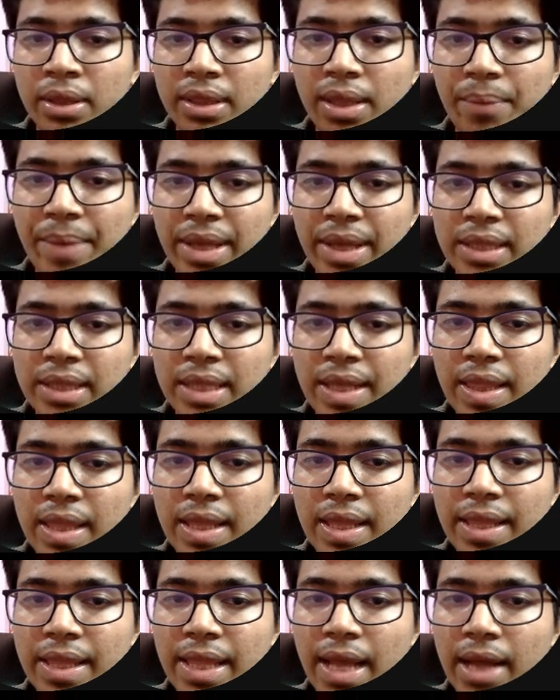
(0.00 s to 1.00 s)
The main thing
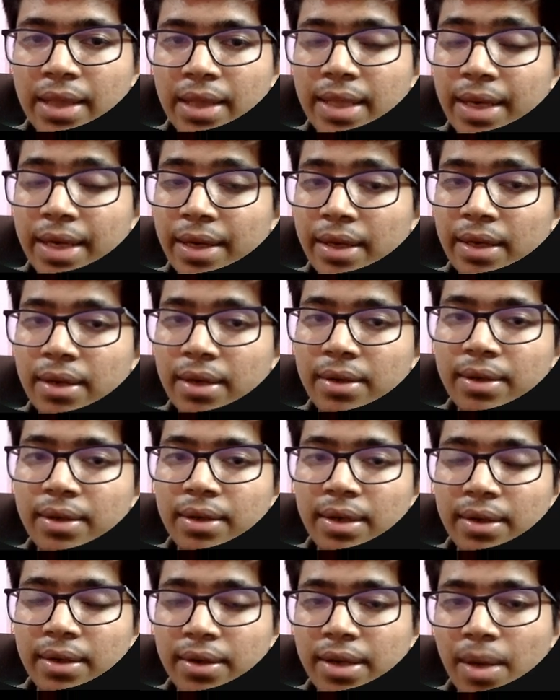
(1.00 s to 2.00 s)
is here that
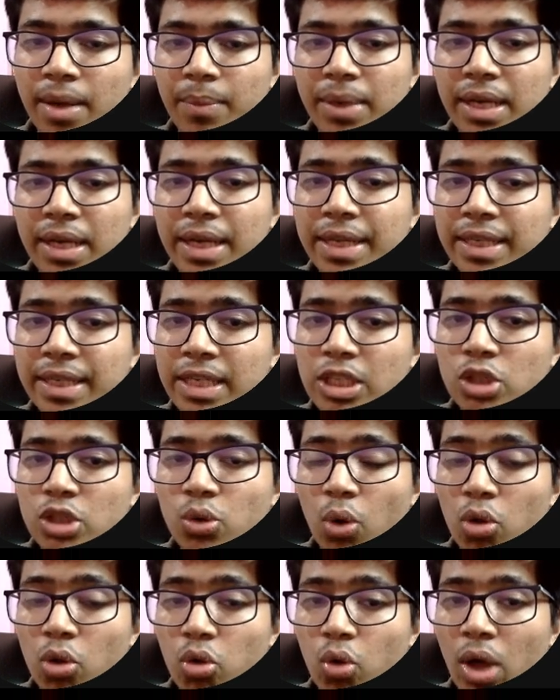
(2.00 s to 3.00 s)
doubly linked list
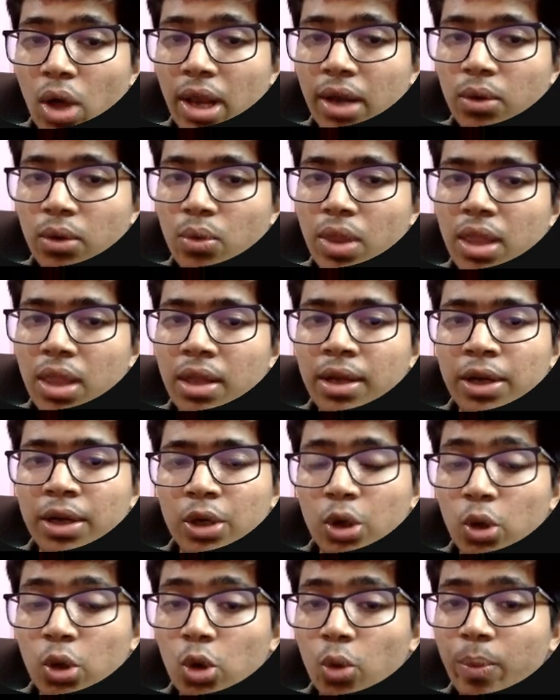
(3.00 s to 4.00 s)
also allows
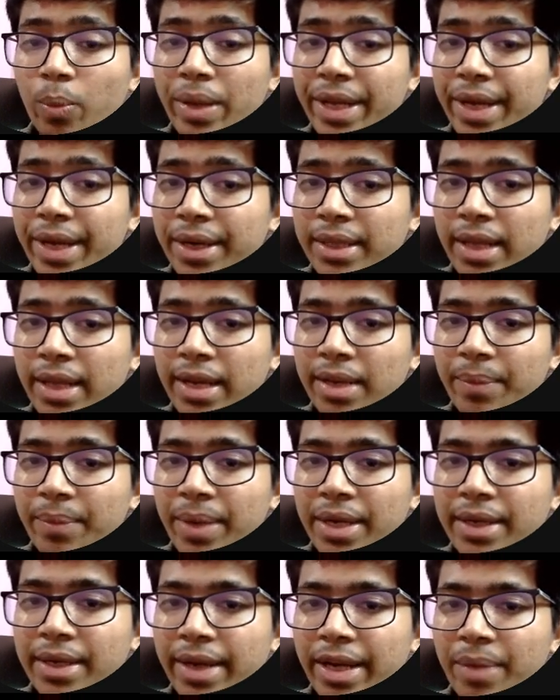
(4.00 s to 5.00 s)
to duplicate the
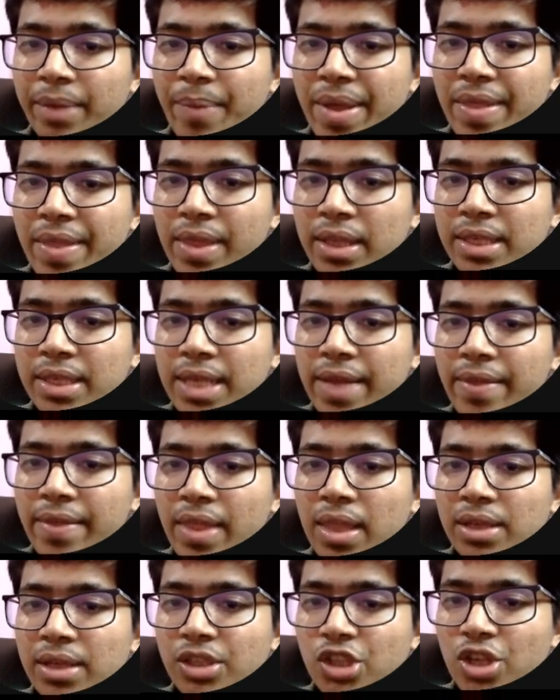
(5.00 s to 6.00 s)
element. It
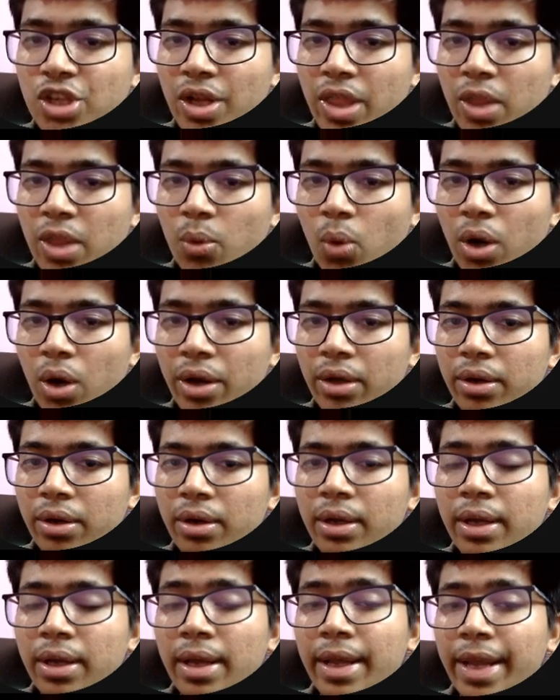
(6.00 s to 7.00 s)
maintains the insertion
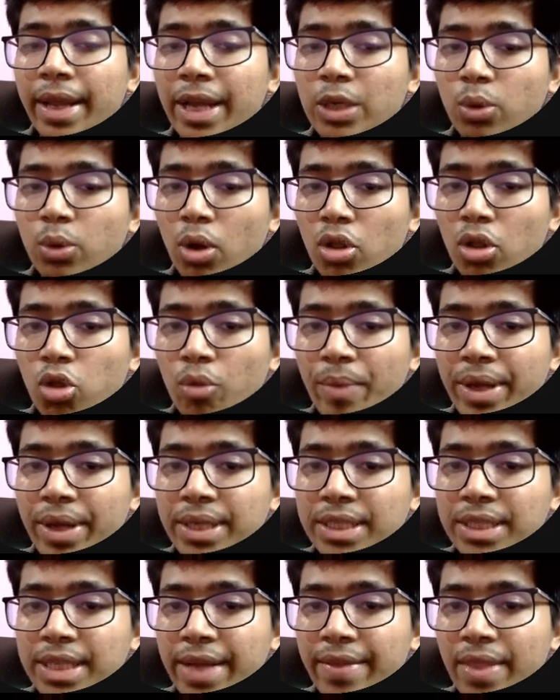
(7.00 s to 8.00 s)
order. It also
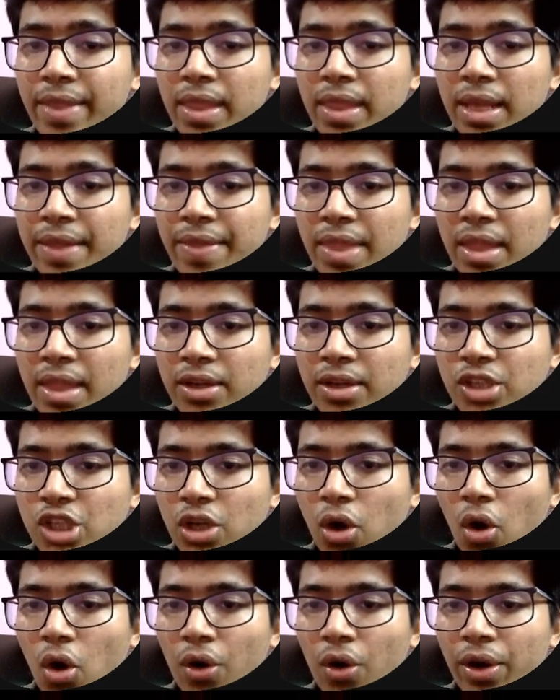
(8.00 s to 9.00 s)
maintains the
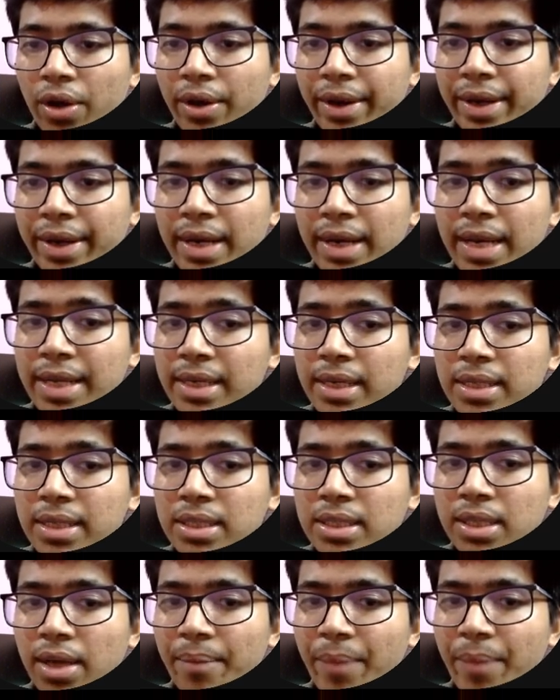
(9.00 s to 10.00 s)
insertion order. In linked
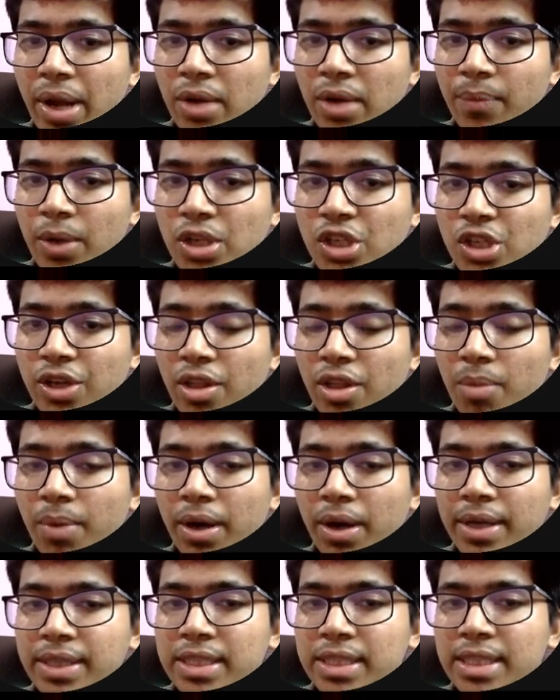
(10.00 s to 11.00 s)
list, the manipulation is
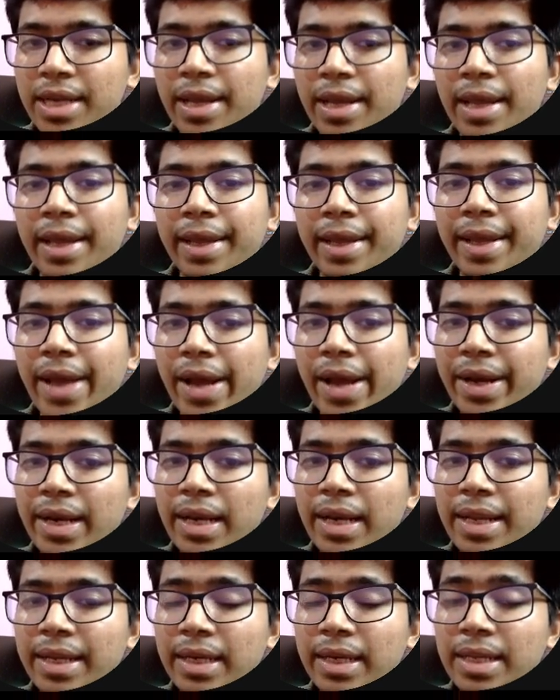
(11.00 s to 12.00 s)
fast. Here
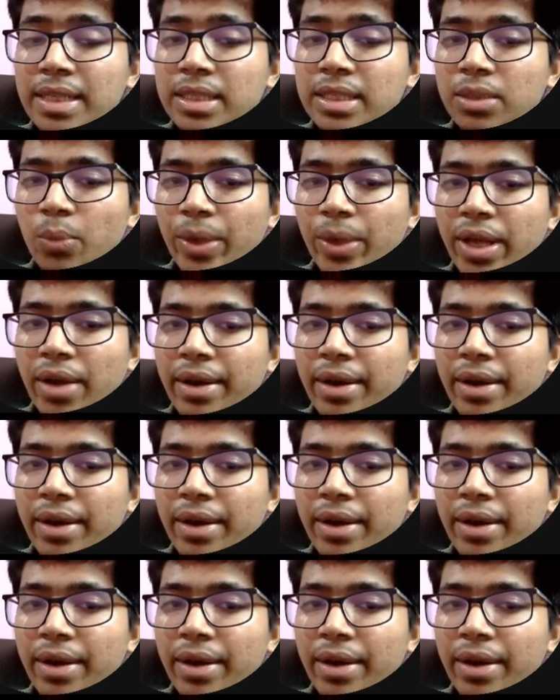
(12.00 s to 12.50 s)
in linked list, we